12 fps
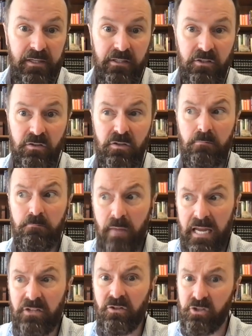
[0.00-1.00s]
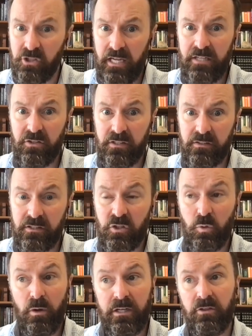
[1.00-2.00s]
So some major changes. In
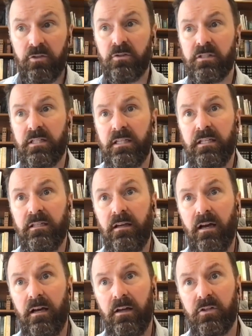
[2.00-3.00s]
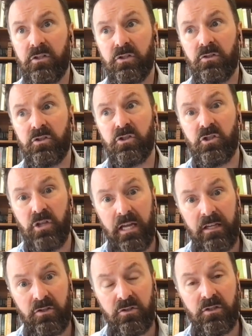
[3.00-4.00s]
2013, the church
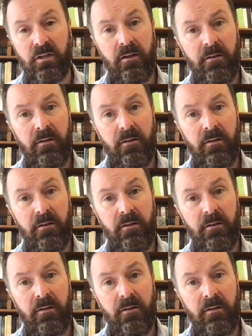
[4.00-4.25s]
changed